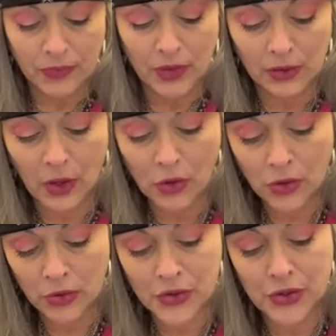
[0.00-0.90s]
The
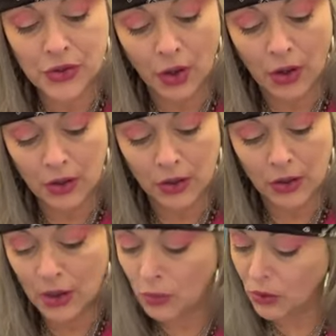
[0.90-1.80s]
local
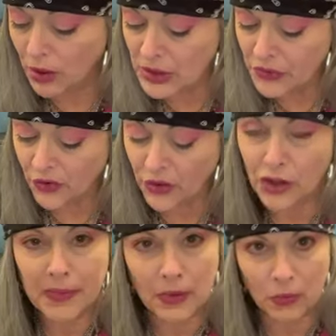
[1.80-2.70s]
stalker who works for
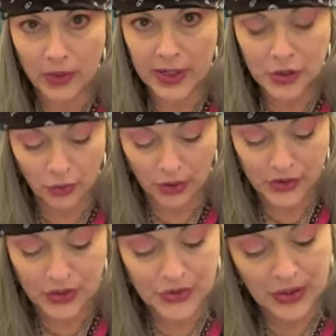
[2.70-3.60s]
human
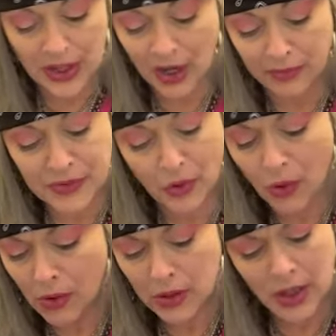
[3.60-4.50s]
resources and helps
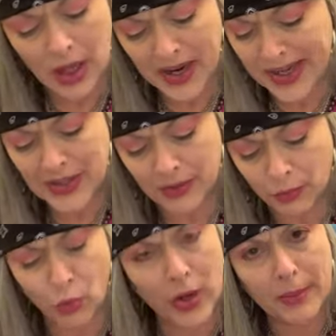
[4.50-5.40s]
all kinds of
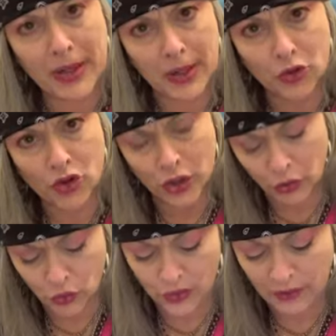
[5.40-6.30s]
women and
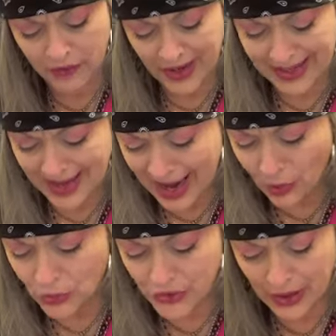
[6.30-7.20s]
children find
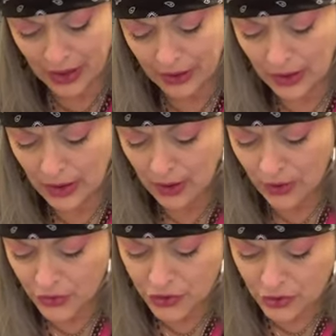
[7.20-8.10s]
housing.
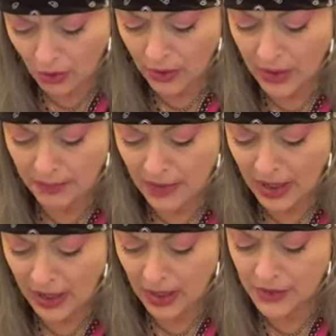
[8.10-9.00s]
Stalking my
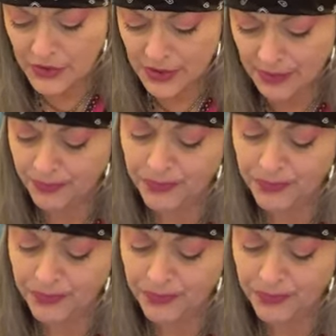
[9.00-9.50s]
ass.